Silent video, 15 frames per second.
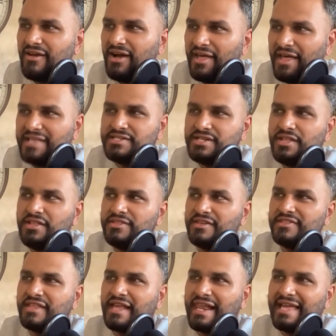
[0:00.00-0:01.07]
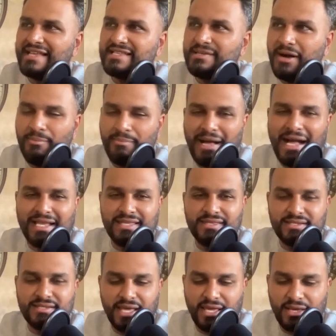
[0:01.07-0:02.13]
that's another thing that I liked about back in
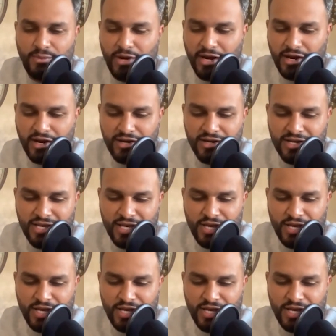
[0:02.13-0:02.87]
the day, where